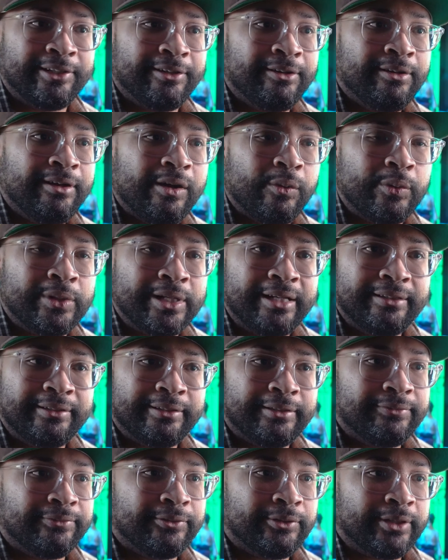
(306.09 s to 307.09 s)
I went out
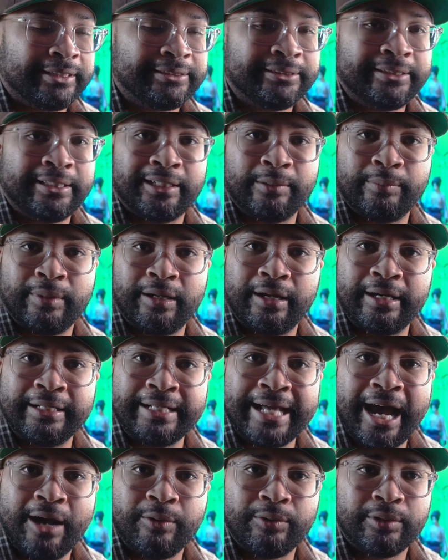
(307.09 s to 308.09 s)
there for, like I said, like about an
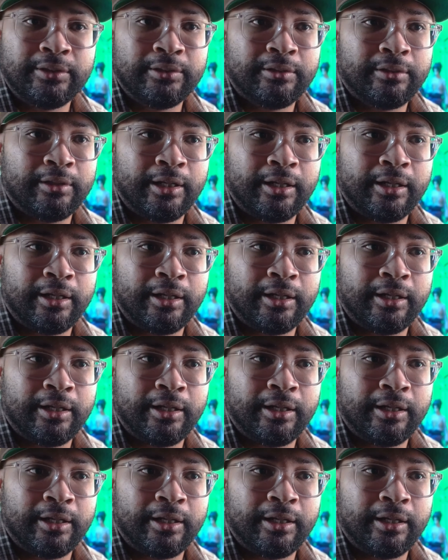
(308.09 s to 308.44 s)
hour,